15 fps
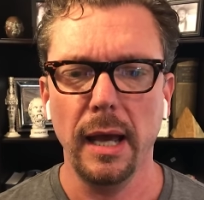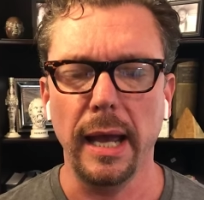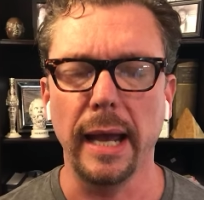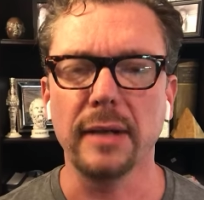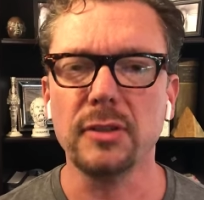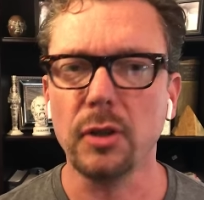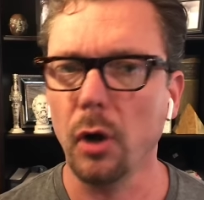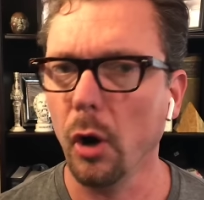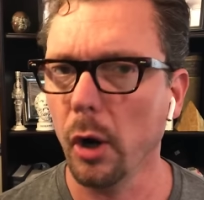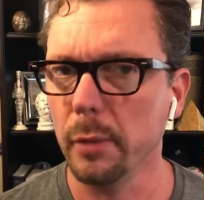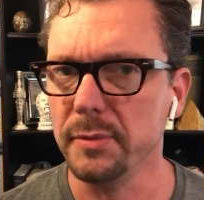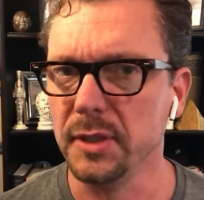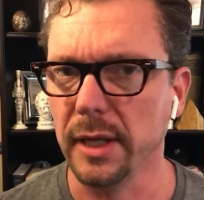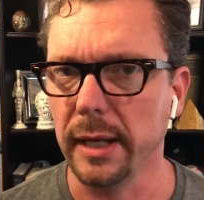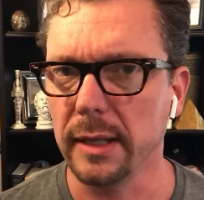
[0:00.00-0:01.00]
has
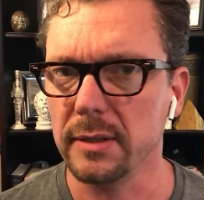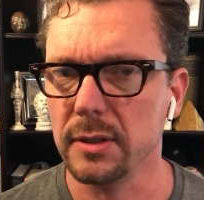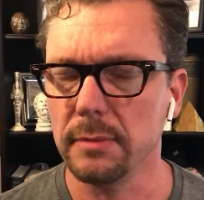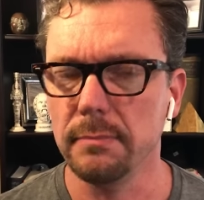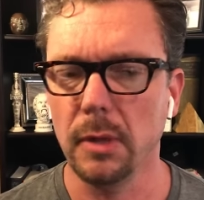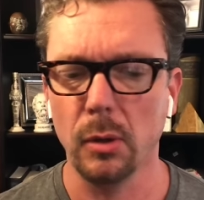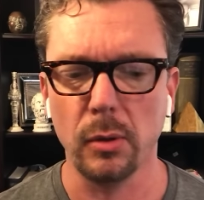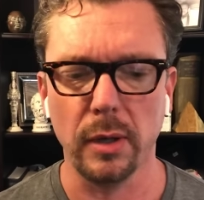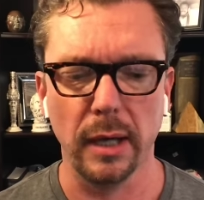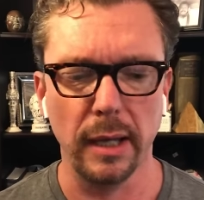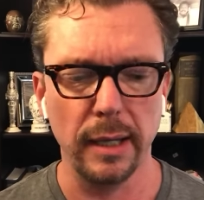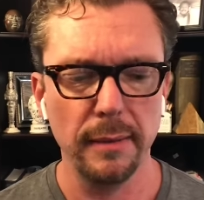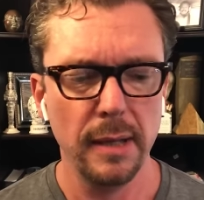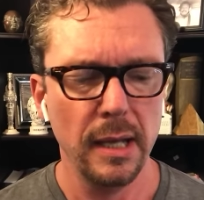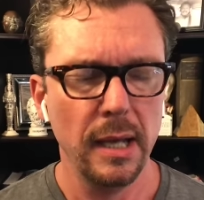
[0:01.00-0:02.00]
carbs in it,
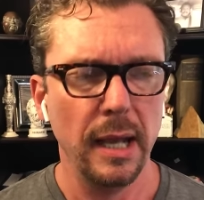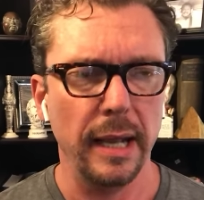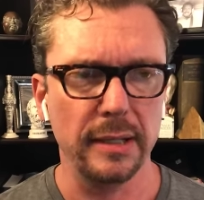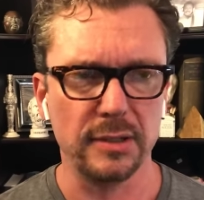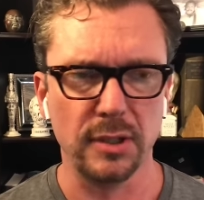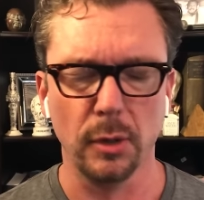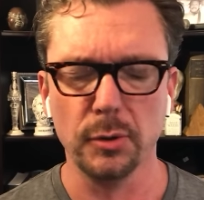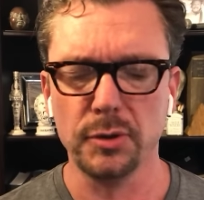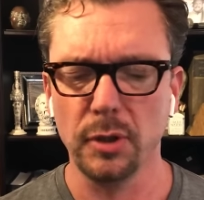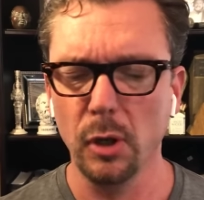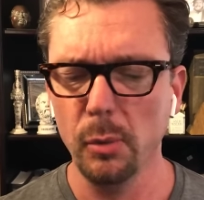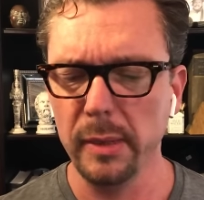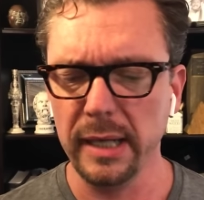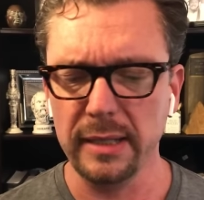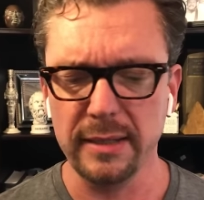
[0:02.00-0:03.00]
okay? And so,
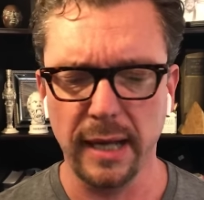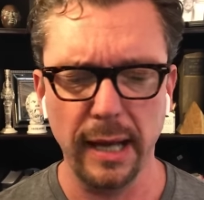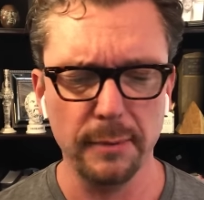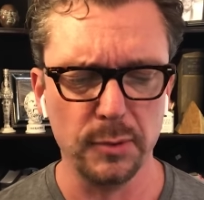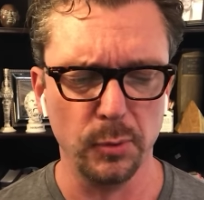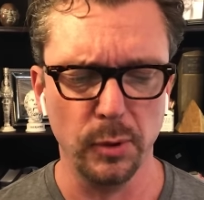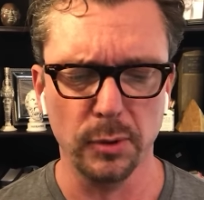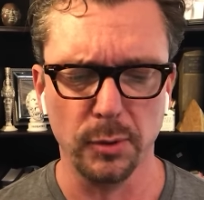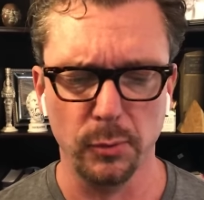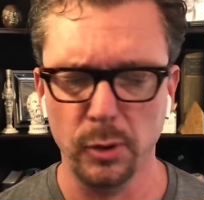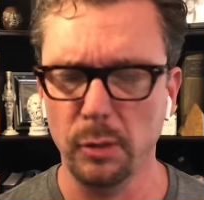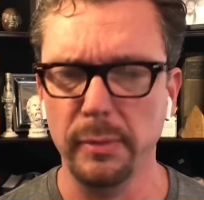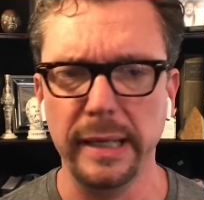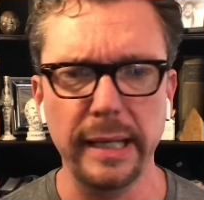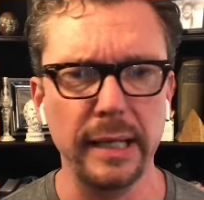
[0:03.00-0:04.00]
so many times we'll,
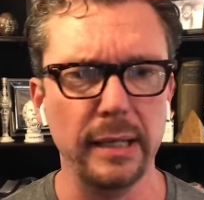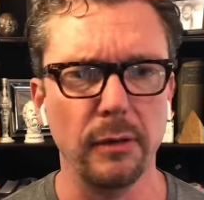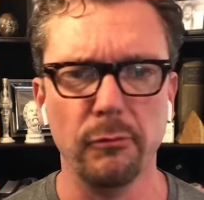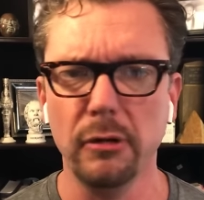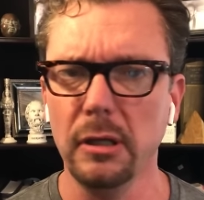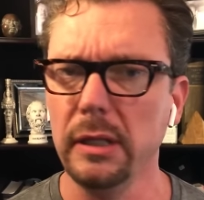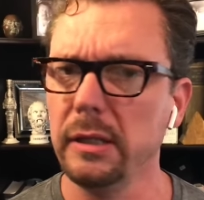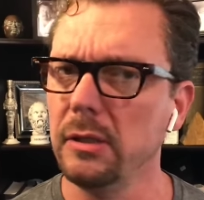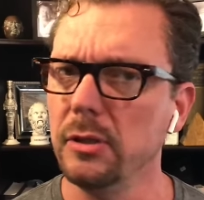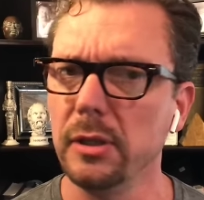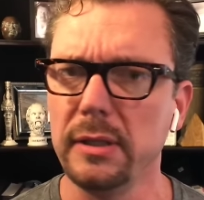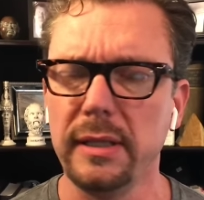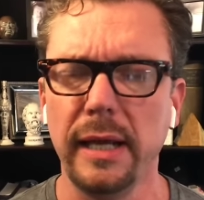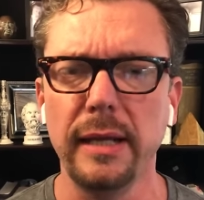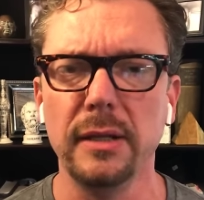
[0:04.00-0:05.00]
we'll be eating a really
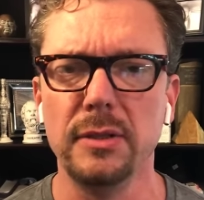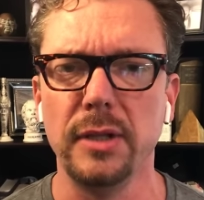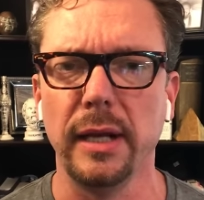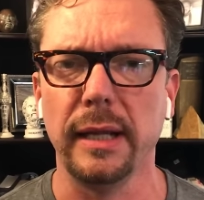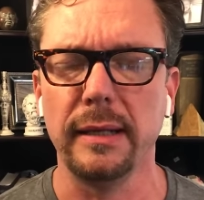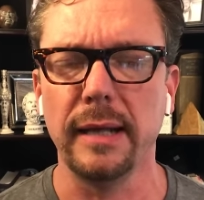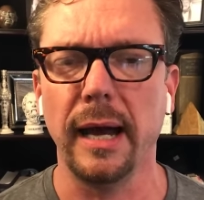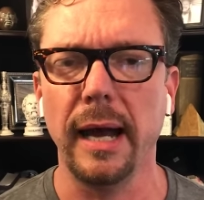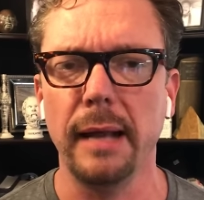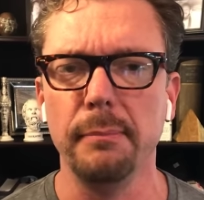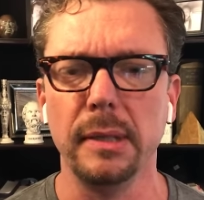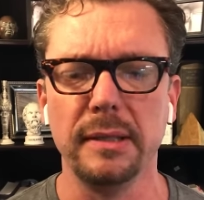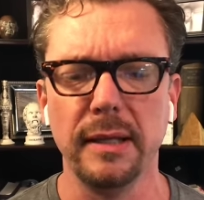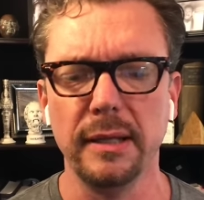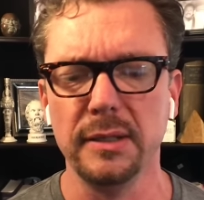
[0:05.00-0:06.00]
good ketogenic
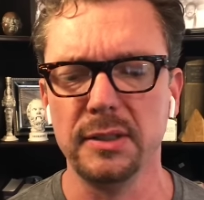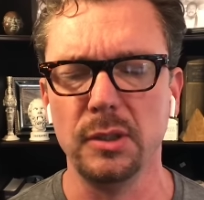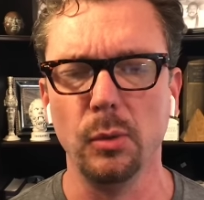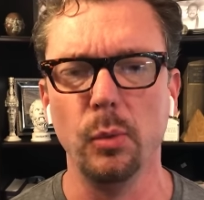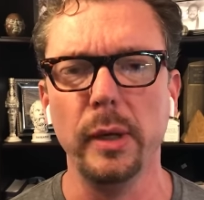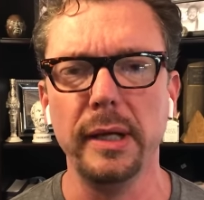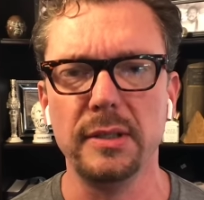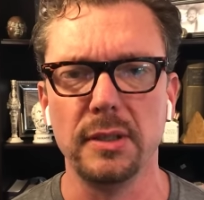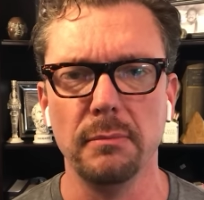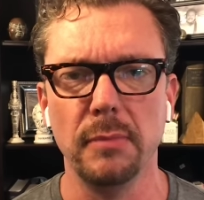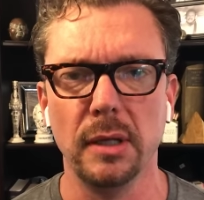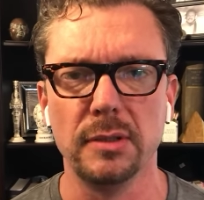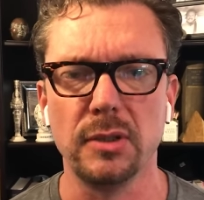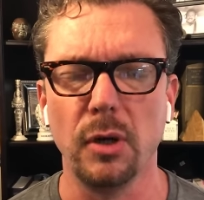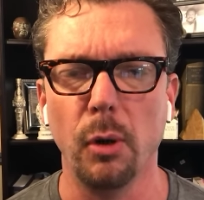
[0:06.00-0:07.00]
diet, but then as the weeks and
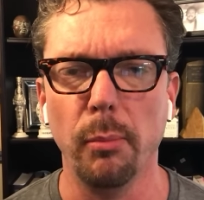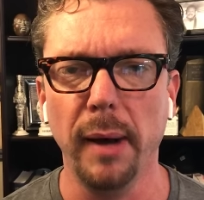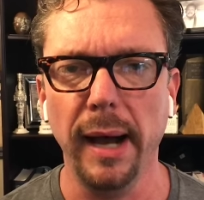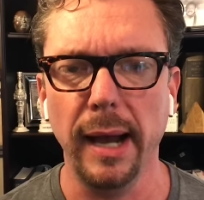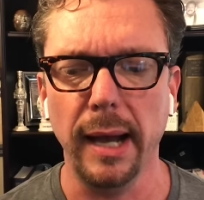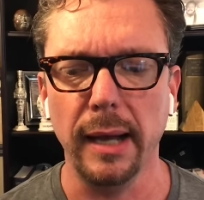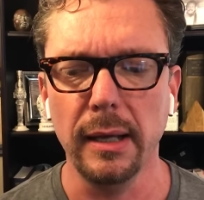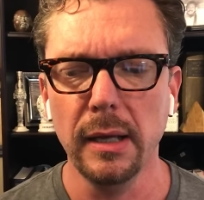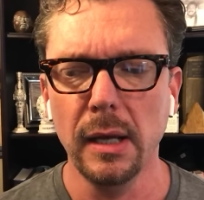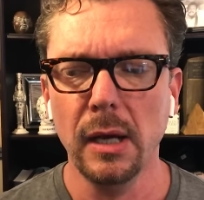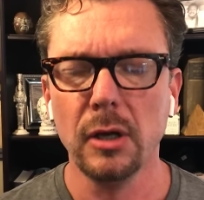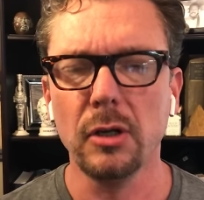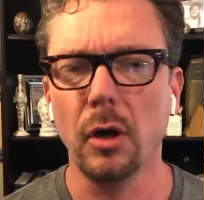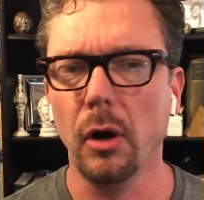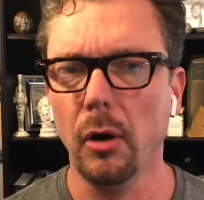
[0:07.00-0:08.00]
months go by,
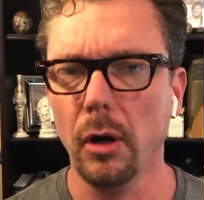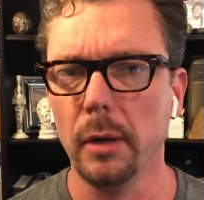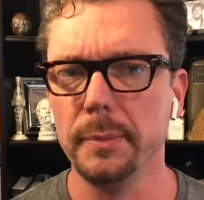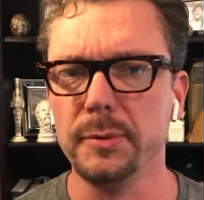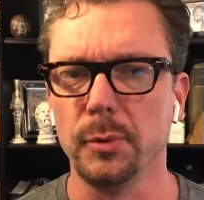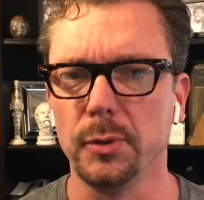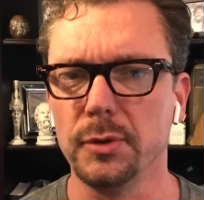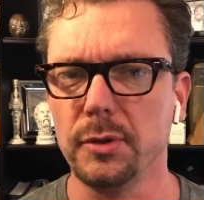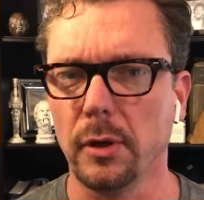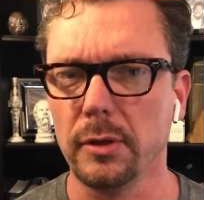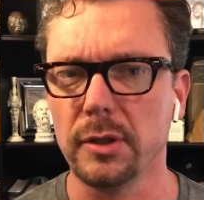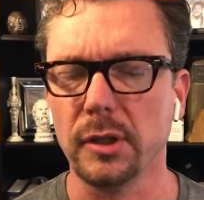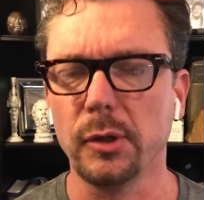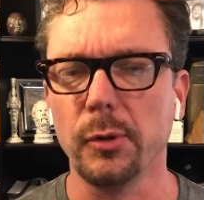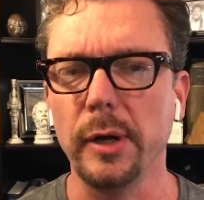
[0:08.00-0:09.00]
carbs will
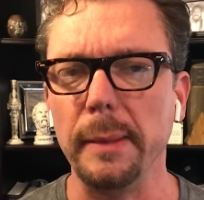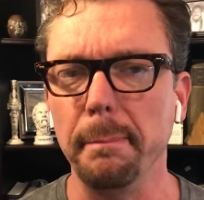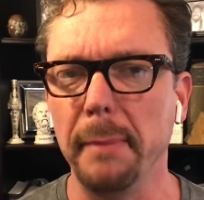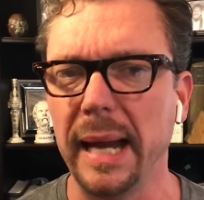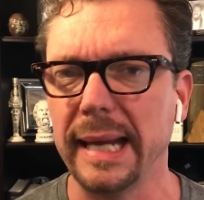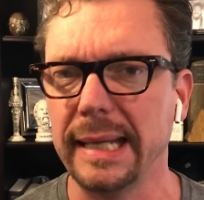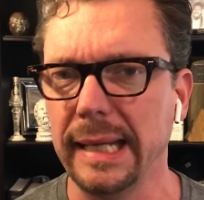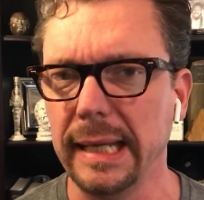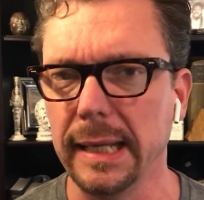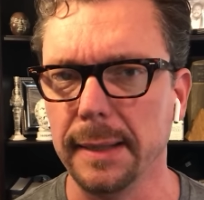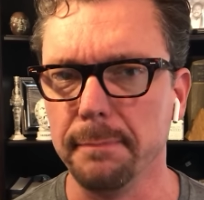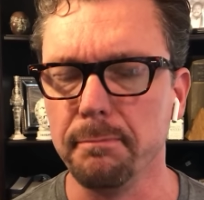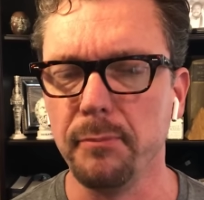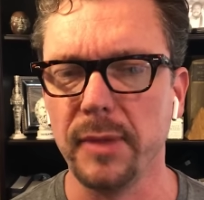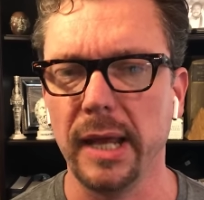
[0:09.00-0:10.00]
start to creep back
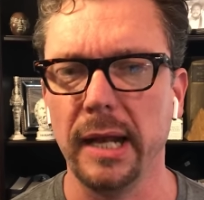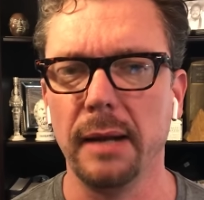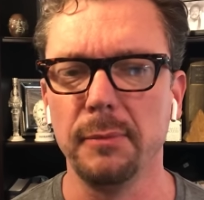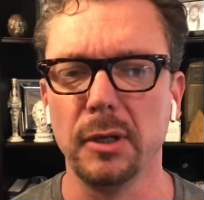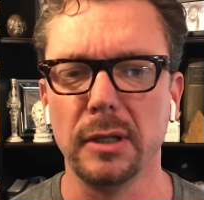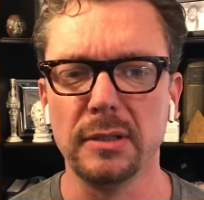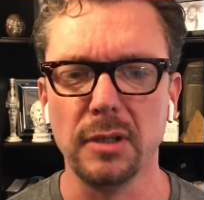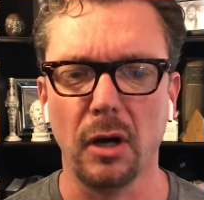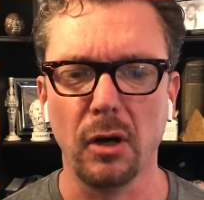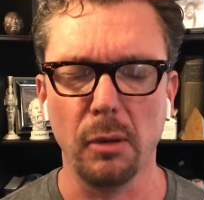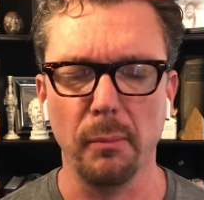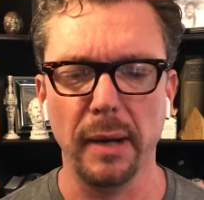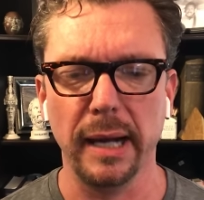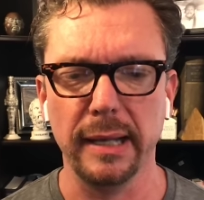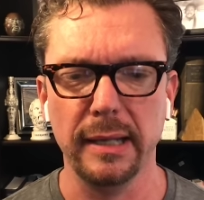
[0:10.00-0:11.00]
in. And I'm going to talk
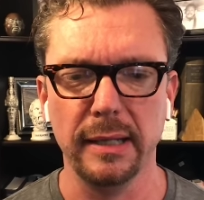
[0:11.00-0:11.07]
about